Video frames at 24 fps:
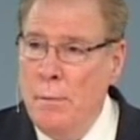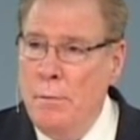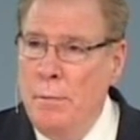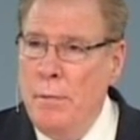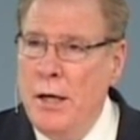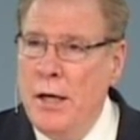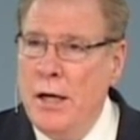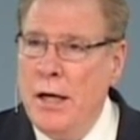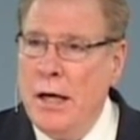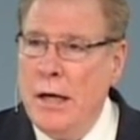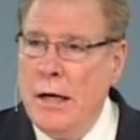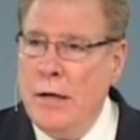
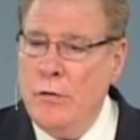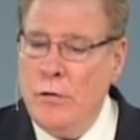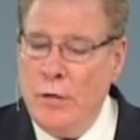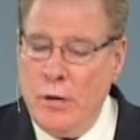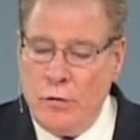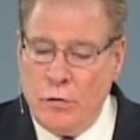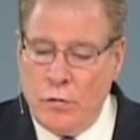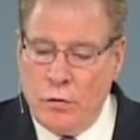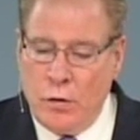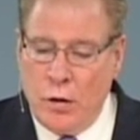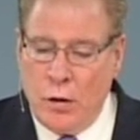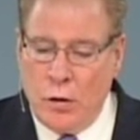because
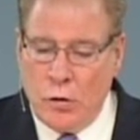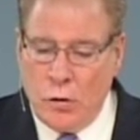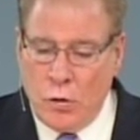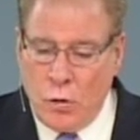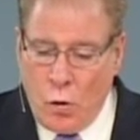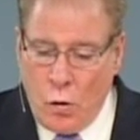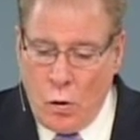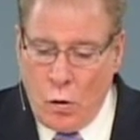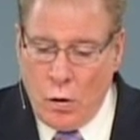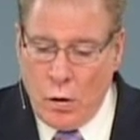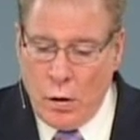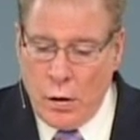it's the
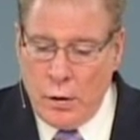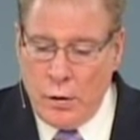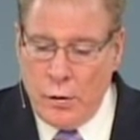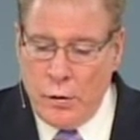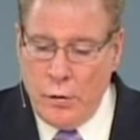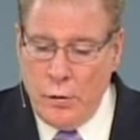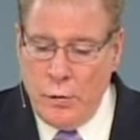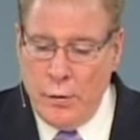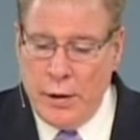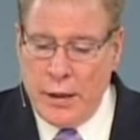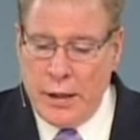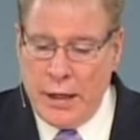Lord
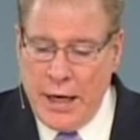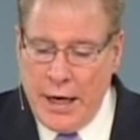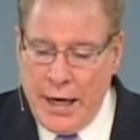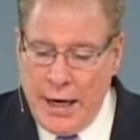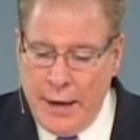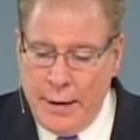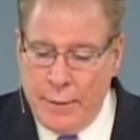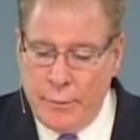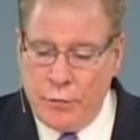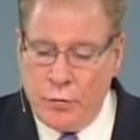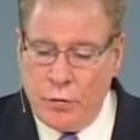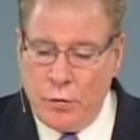who
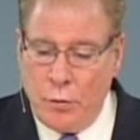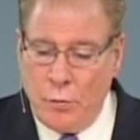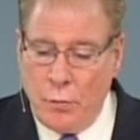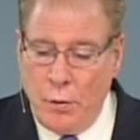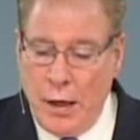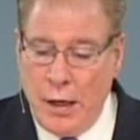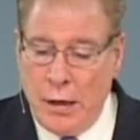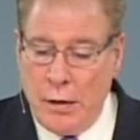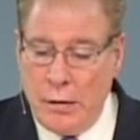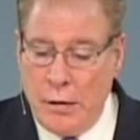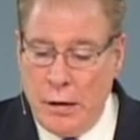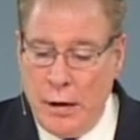encamps
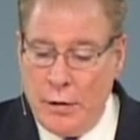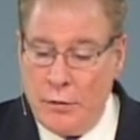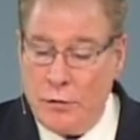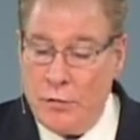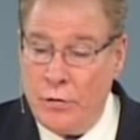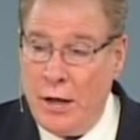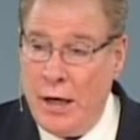around us.